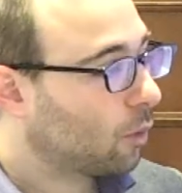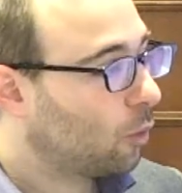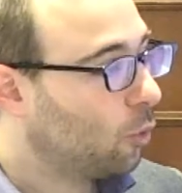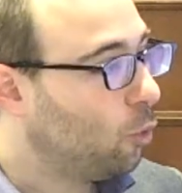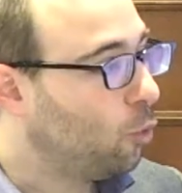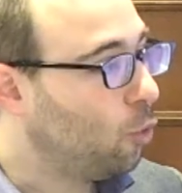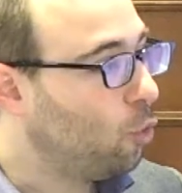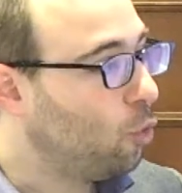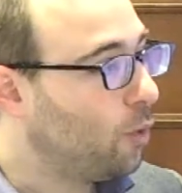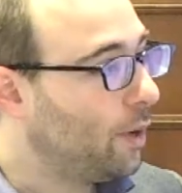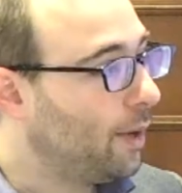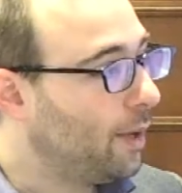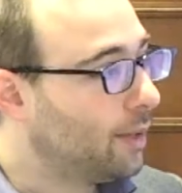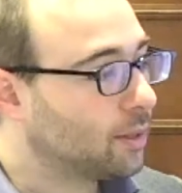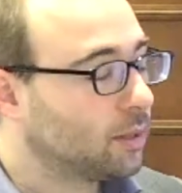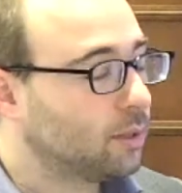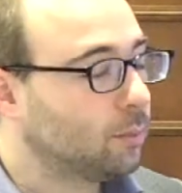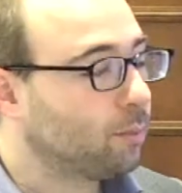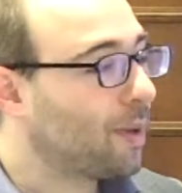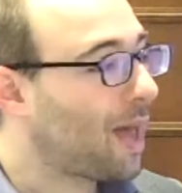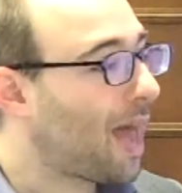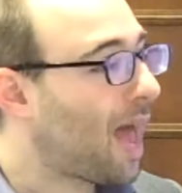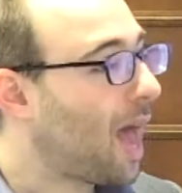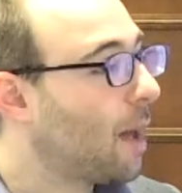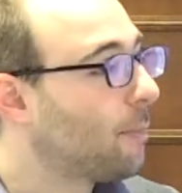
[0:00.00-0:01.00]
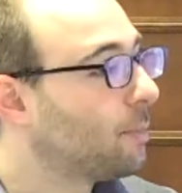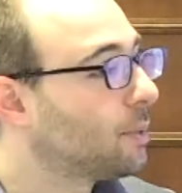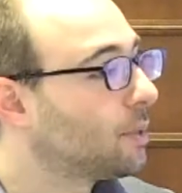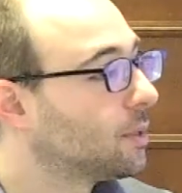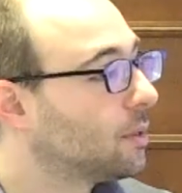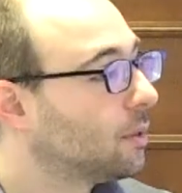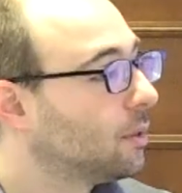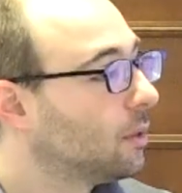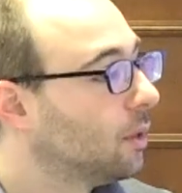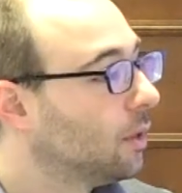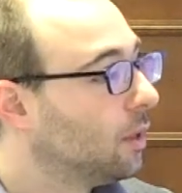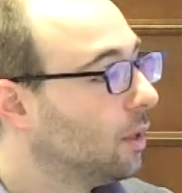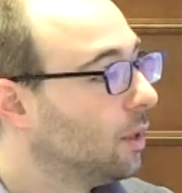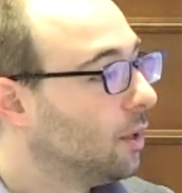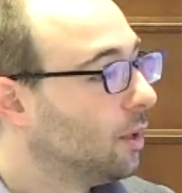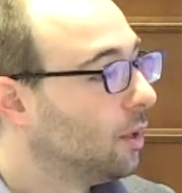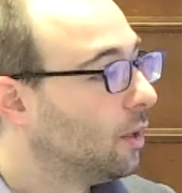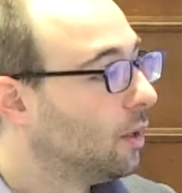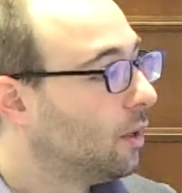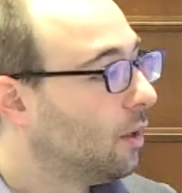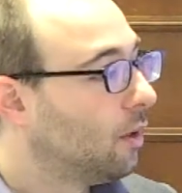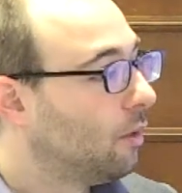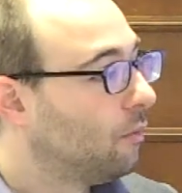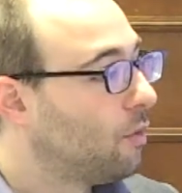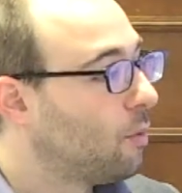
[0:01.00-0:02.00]
who isn't perhaps
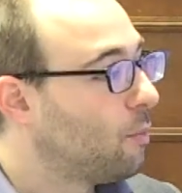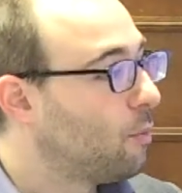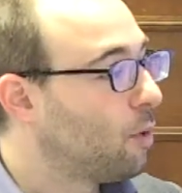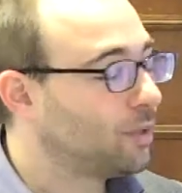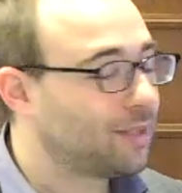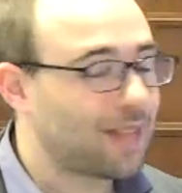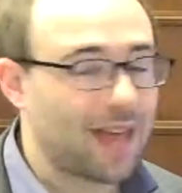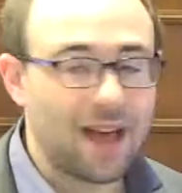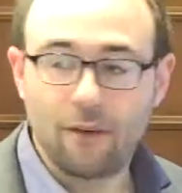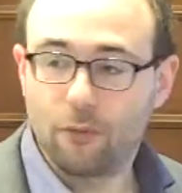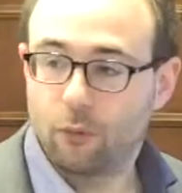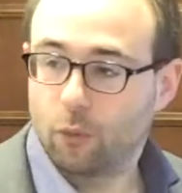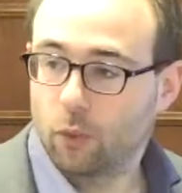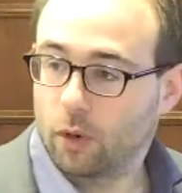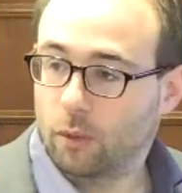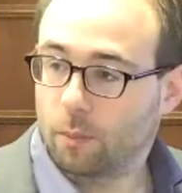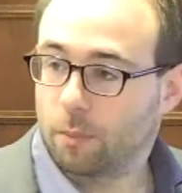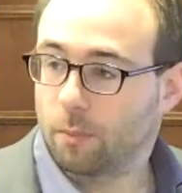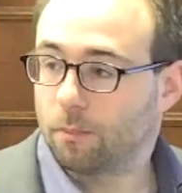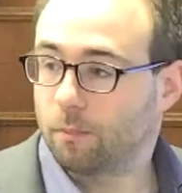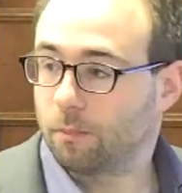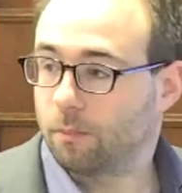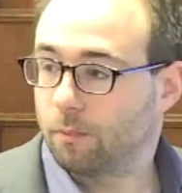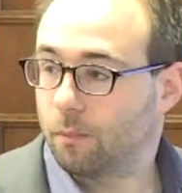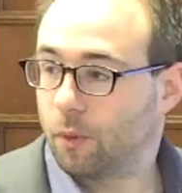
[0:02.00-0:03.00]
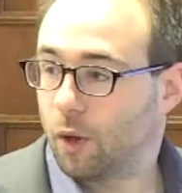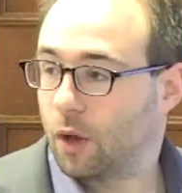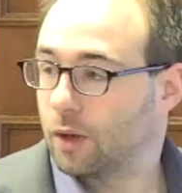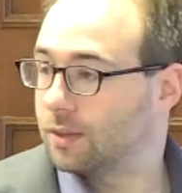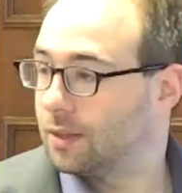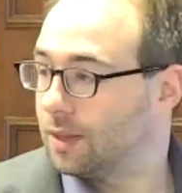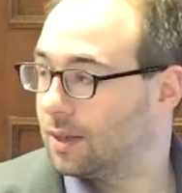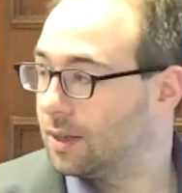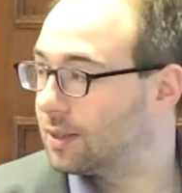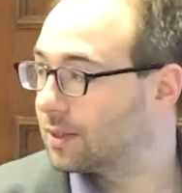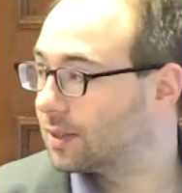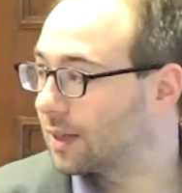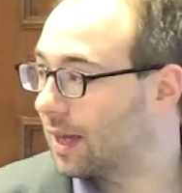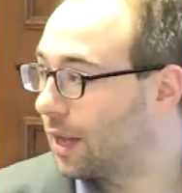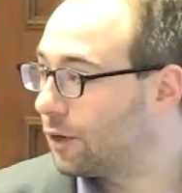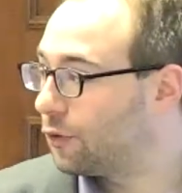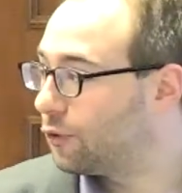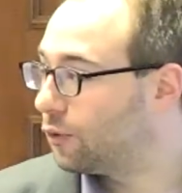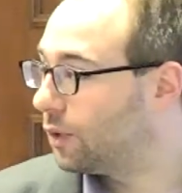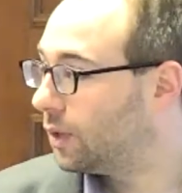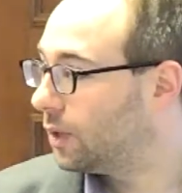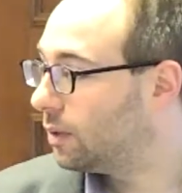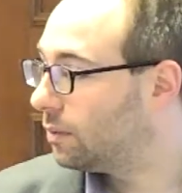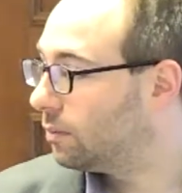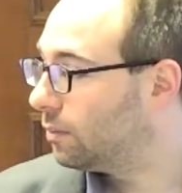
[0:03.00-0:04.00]
the most affluent person in his
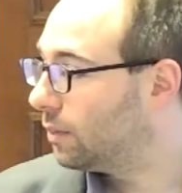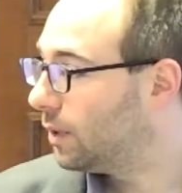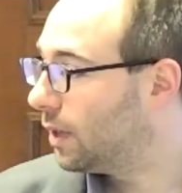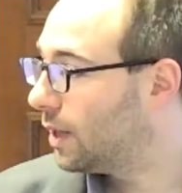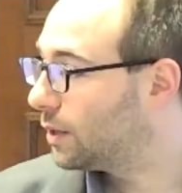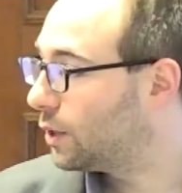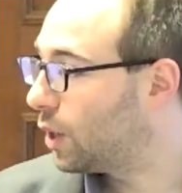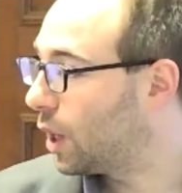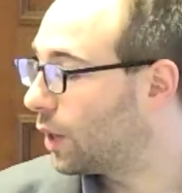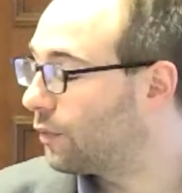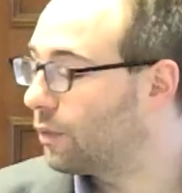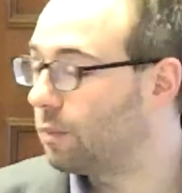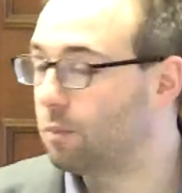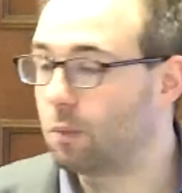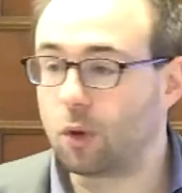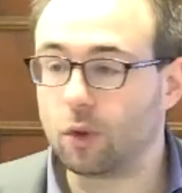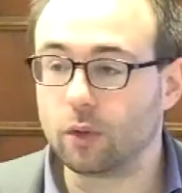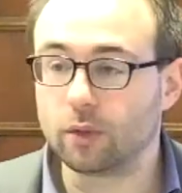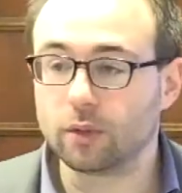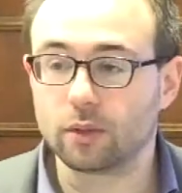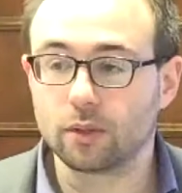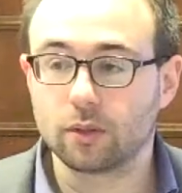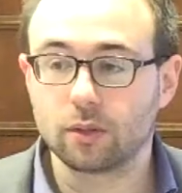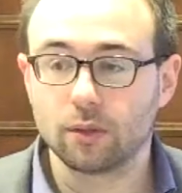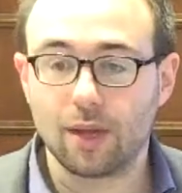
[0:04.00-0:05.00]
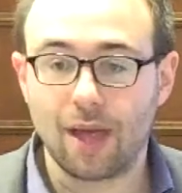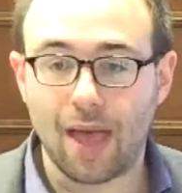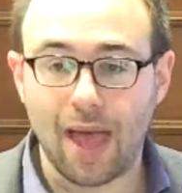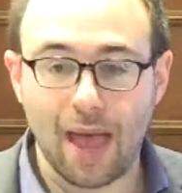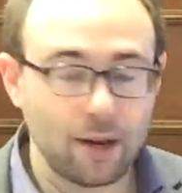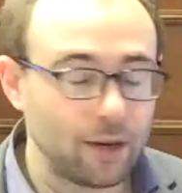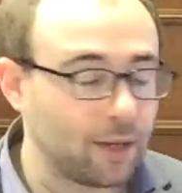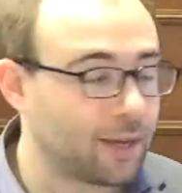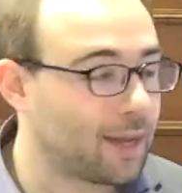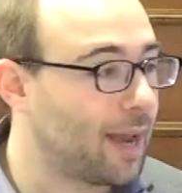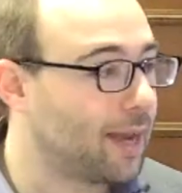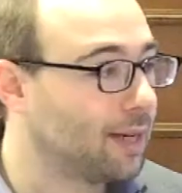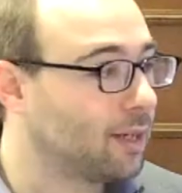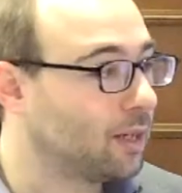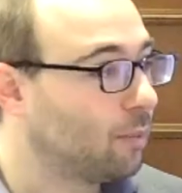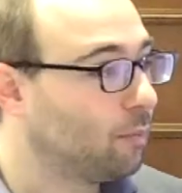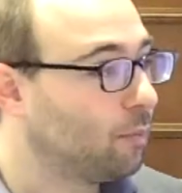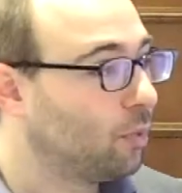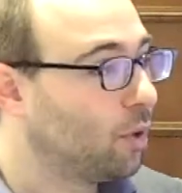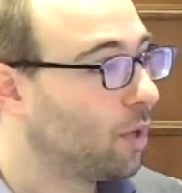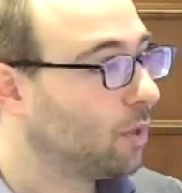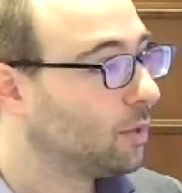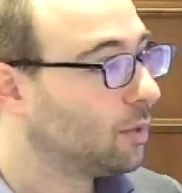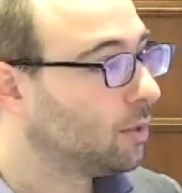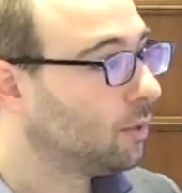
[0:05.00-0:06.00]
country, is not the most educated
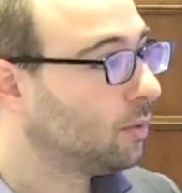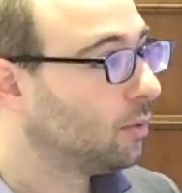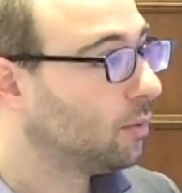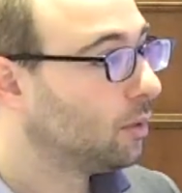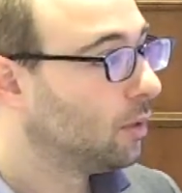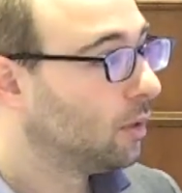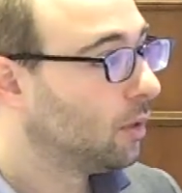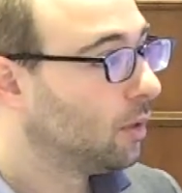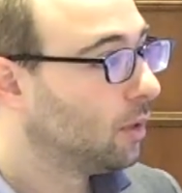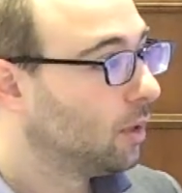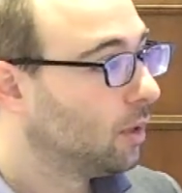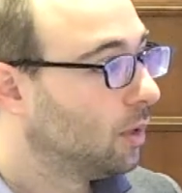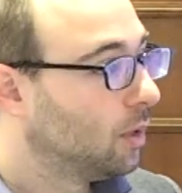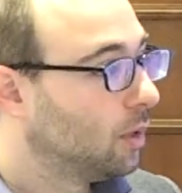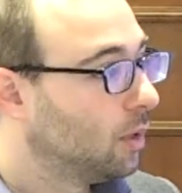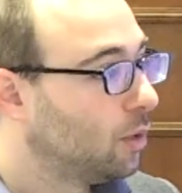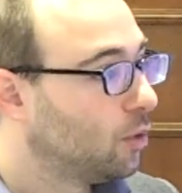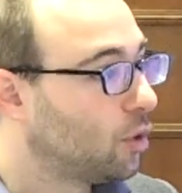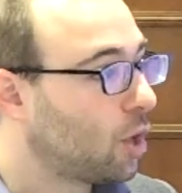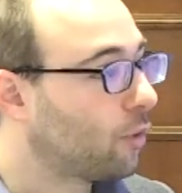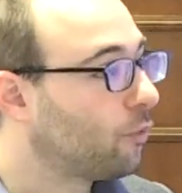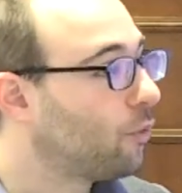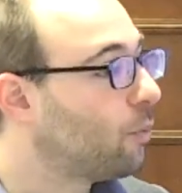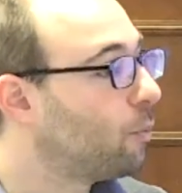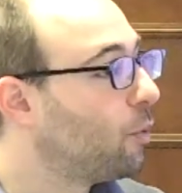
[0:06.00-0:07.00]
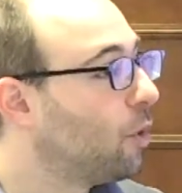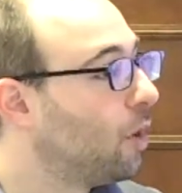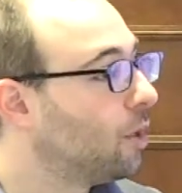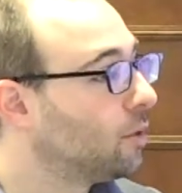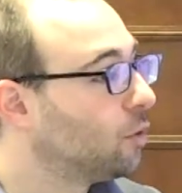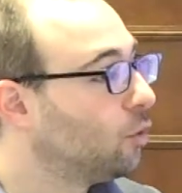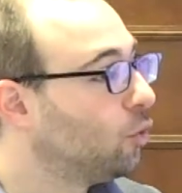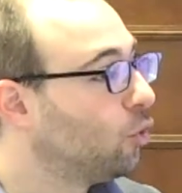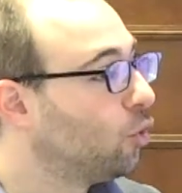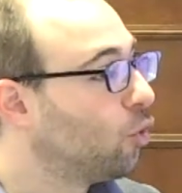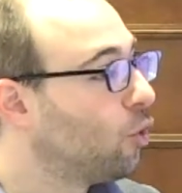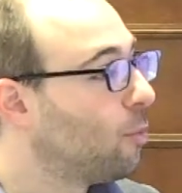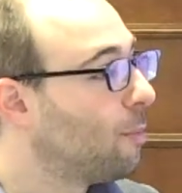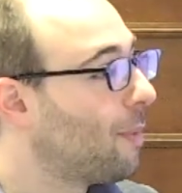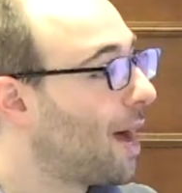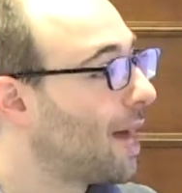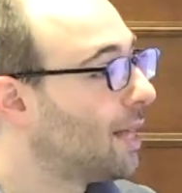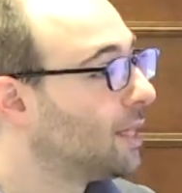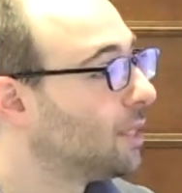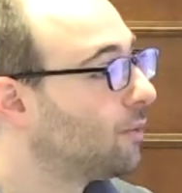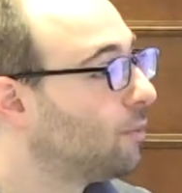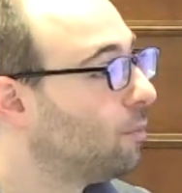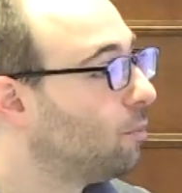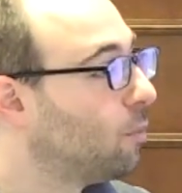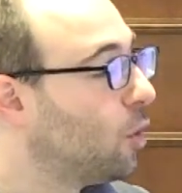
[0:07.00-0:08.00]
person, not the person who
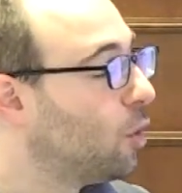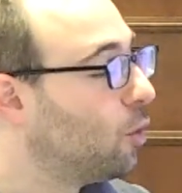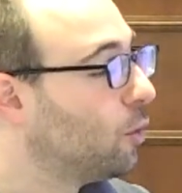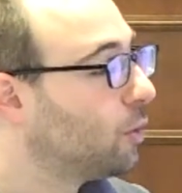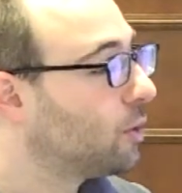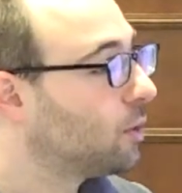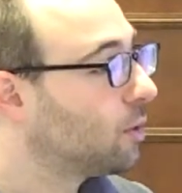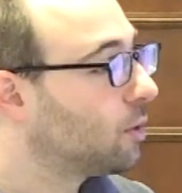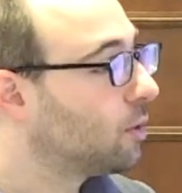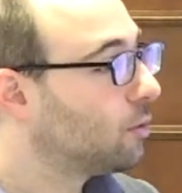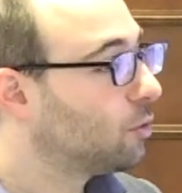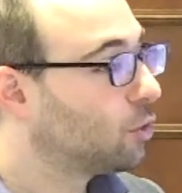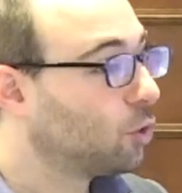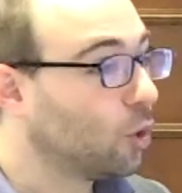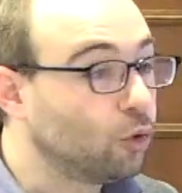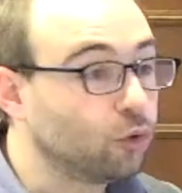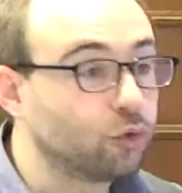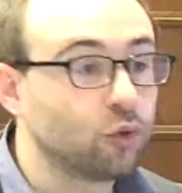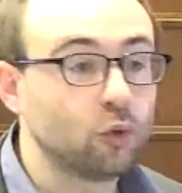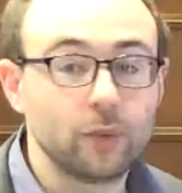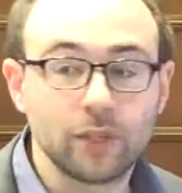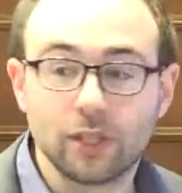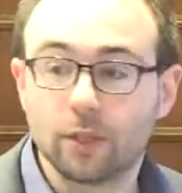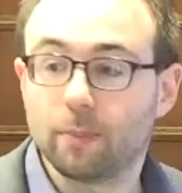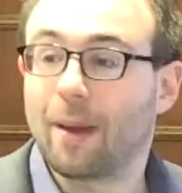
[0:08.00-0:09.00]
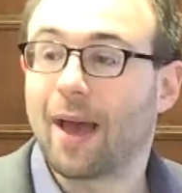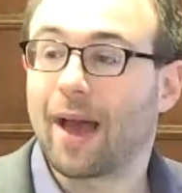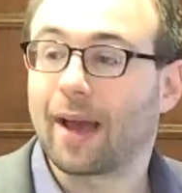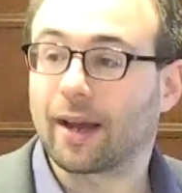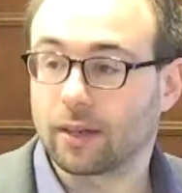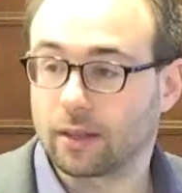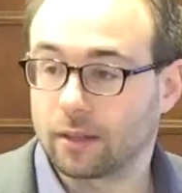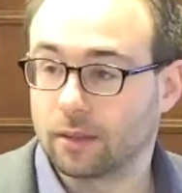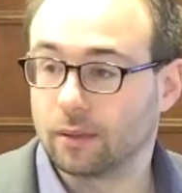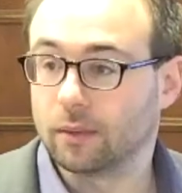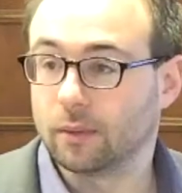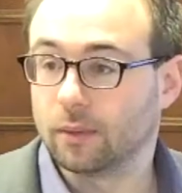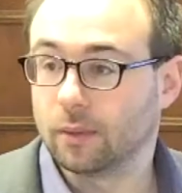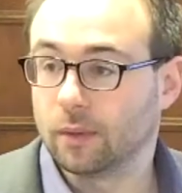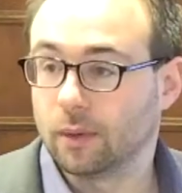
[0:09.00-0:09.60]
commands the most social respect.